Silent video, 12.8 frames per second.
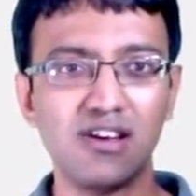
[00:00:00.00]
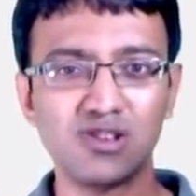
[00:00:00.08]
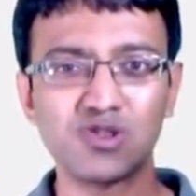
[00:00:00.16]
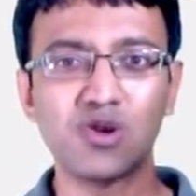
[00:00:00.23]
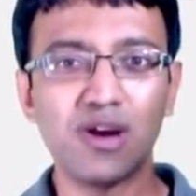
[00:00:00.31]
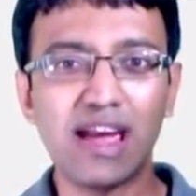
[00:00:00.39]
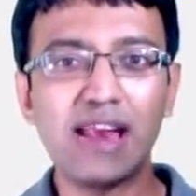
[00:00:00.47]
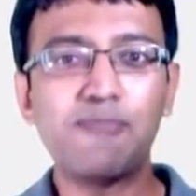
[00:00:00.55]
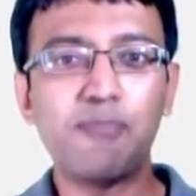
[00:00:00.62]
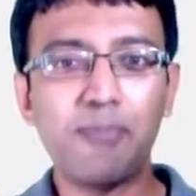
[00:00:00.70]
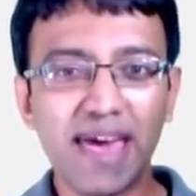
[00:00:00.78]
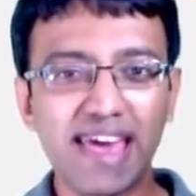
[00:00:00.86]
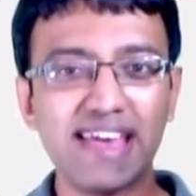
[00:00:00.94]
So
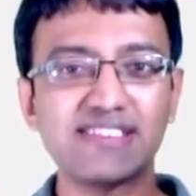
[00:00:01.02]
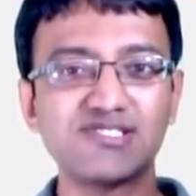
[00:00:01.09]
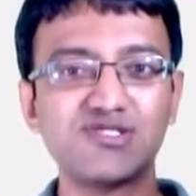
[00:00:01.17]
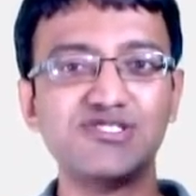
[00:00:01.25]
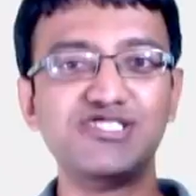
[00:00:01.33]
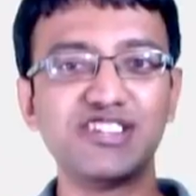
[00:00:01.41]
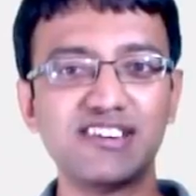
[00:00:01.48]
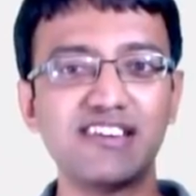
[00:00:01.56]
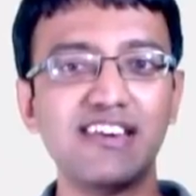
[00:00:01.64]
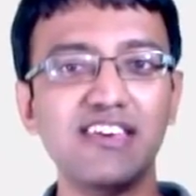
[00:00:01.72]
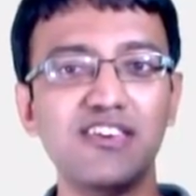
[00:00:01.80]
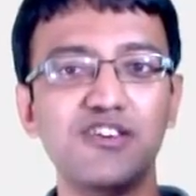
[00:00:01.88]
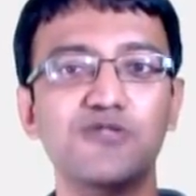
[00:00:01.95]
it pays to
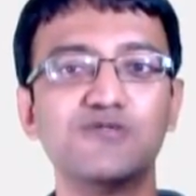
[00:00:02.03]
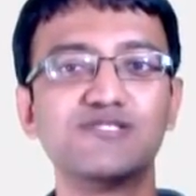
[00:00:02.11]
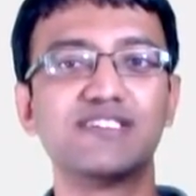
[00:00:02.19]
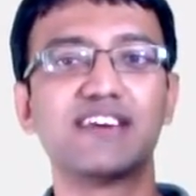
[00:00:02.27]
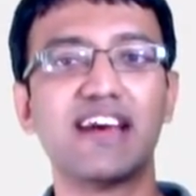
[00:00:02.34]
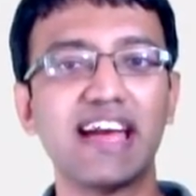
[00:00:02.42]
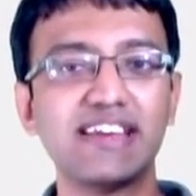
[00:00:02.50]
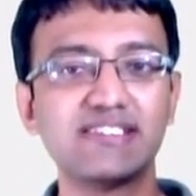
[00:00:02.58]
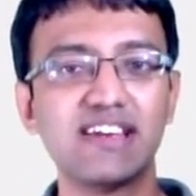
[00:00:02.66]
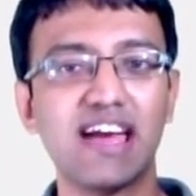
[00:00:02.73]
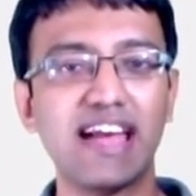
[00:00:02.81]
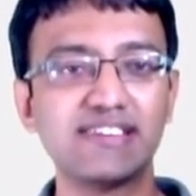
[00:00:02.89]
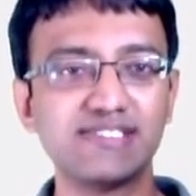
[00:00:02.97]
generally use the right
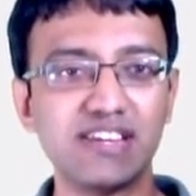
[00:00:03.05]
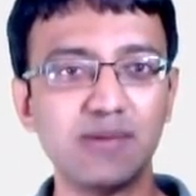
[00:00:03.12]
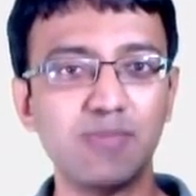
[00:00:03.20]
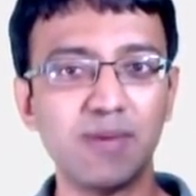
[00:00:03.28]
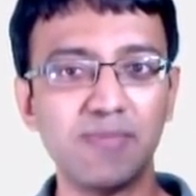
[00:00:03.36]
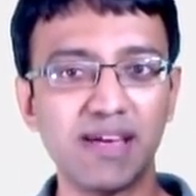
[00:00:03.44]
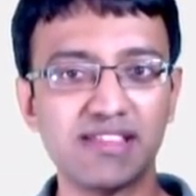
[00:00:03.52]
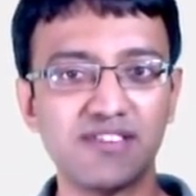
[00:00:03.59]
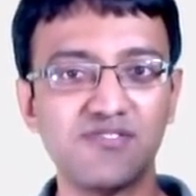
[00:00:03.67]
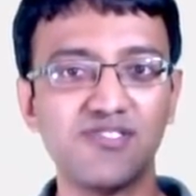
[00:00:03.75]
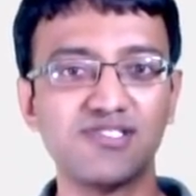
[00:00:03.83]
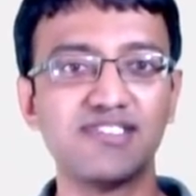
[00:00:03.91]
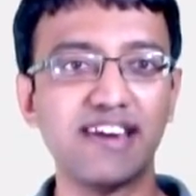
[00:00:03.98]
HTTP method
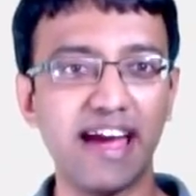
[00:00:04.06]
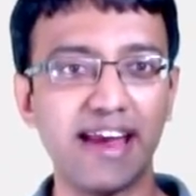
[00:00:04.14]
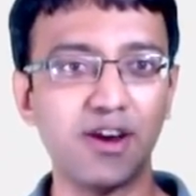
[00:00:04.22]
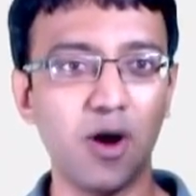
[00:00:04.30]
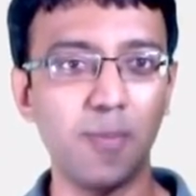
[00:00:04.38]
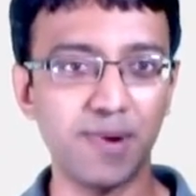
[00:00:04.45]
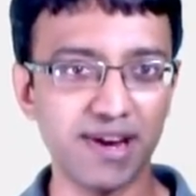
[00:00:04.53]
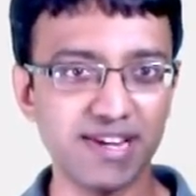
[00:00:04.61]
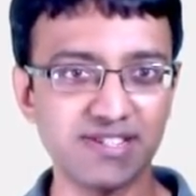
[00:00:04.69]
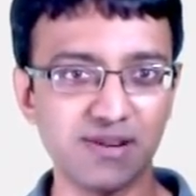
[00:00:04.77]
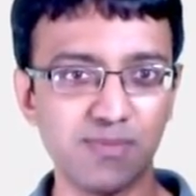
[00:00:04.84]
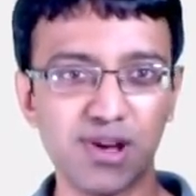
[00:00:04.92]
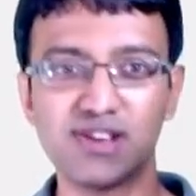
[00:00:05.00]
for the right
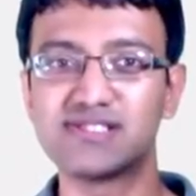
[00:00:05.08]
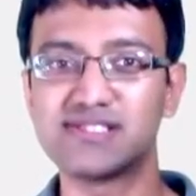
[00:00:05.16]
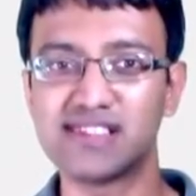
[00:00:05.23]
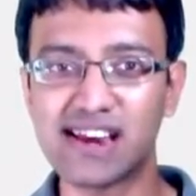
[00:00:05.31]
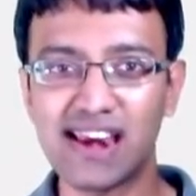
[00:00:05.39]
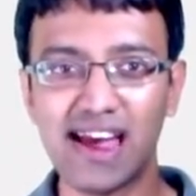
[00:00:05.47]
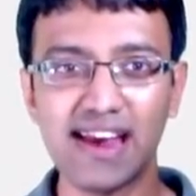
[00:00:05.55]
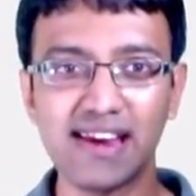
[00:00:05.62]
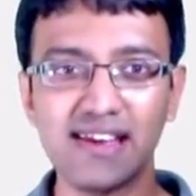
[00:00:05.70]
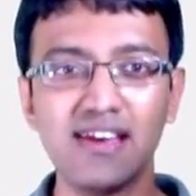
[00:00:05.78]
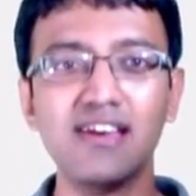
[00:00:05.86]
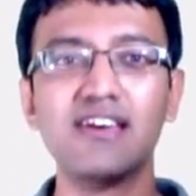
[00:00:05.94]
operation, because the client